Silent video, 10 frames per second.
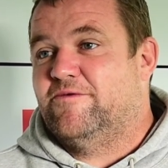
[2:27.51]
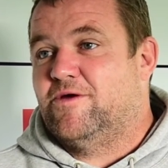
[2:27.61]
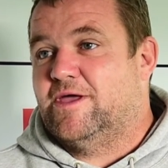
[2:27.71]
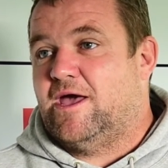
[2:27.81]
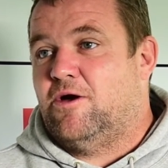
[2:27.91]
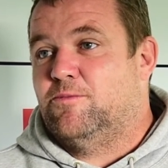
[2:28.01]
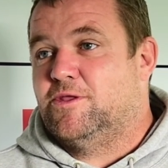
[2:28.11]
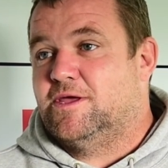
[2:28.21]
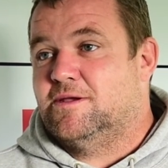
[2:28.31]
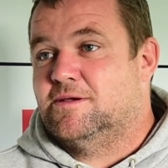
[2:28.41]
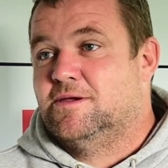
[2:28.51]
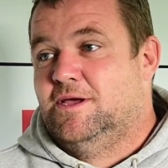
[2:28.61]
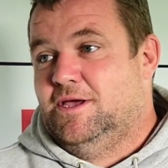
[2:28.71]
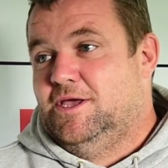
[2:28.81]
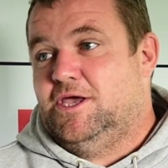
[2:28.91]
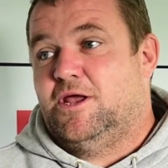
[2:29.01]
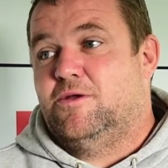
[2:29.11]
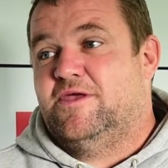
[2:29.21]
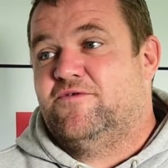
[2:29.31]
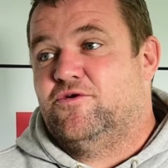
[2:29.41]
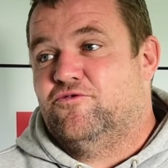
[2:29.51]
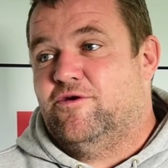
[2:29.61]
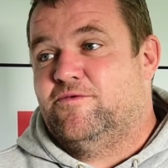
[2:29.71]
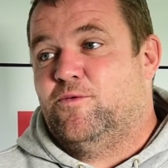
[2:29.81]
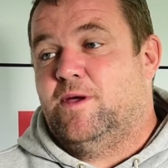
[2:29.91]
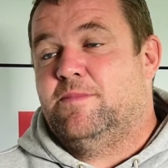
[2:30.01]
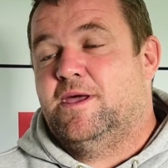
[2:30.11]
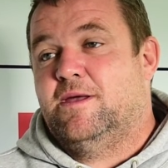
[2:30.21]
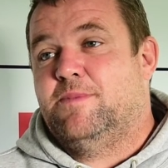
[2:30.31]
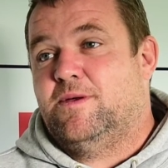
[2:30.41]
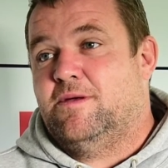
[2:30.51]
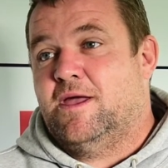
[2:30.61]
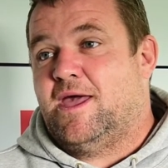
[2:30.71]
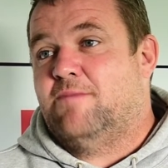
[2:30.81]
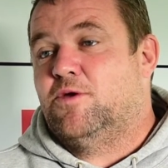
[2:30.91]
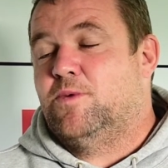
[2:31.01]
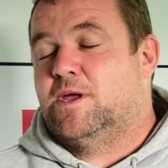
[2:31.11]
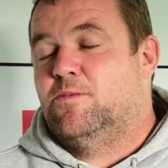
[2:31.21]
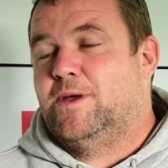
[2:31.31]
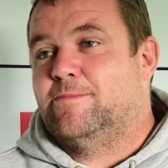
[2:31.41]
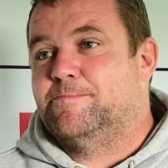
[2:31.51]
We've got to get on with it, and a difficult trip to Whitby, but a game that we can win.